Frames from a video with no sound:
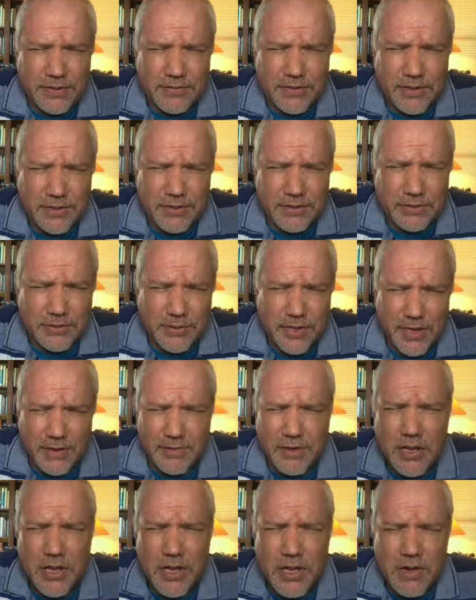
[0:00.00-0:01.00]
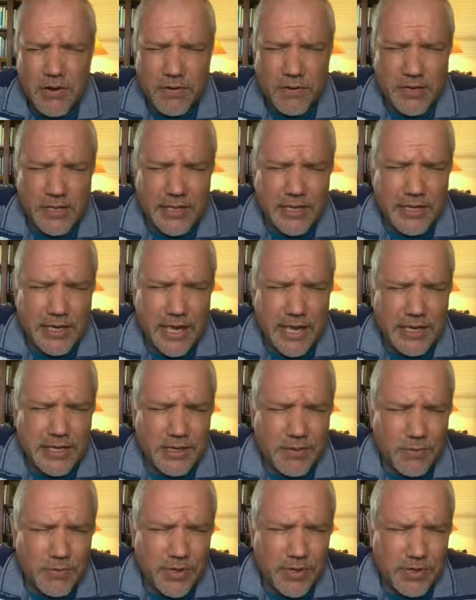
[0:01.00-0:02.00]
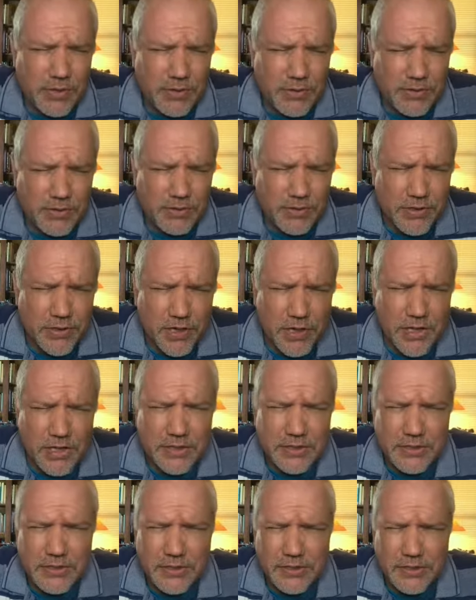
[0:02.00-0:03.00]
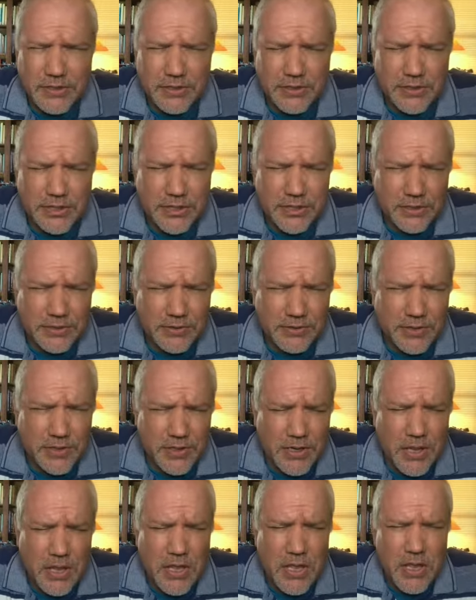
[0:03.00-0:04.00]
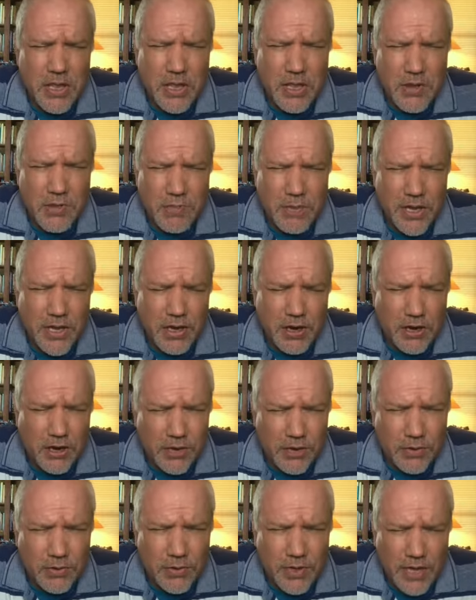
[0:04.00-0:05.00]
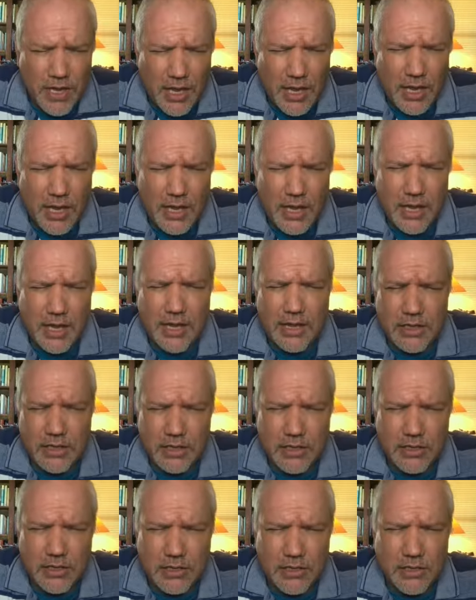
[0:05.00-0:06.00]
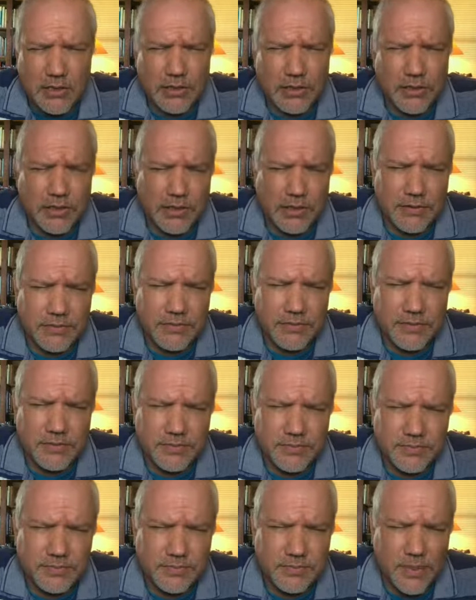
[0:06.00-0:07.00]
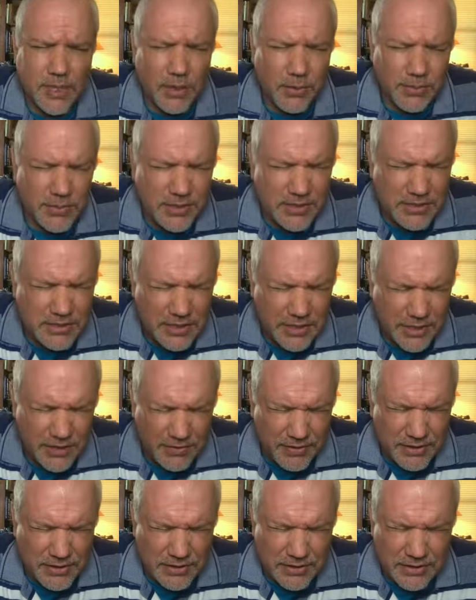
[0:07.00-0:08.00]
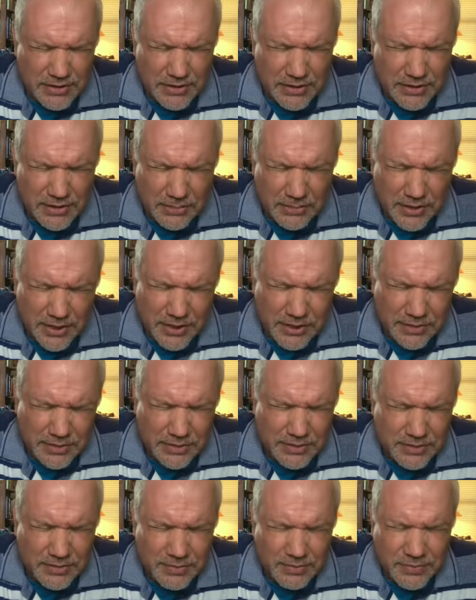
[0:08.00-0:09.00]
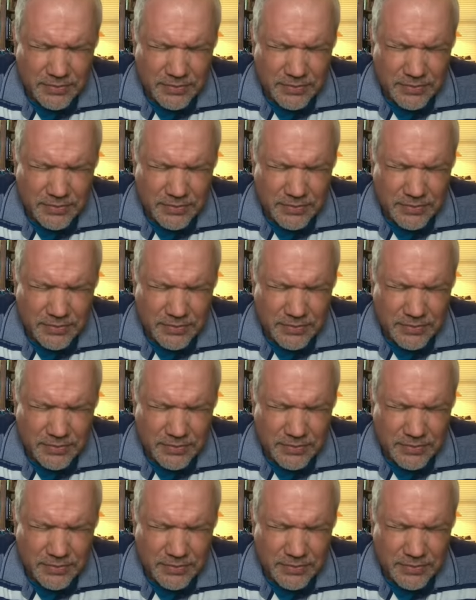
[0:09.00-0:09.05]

of us who have reconnected with you through Christ, your children, we are okay in your love. Help this to give us a sense of peace.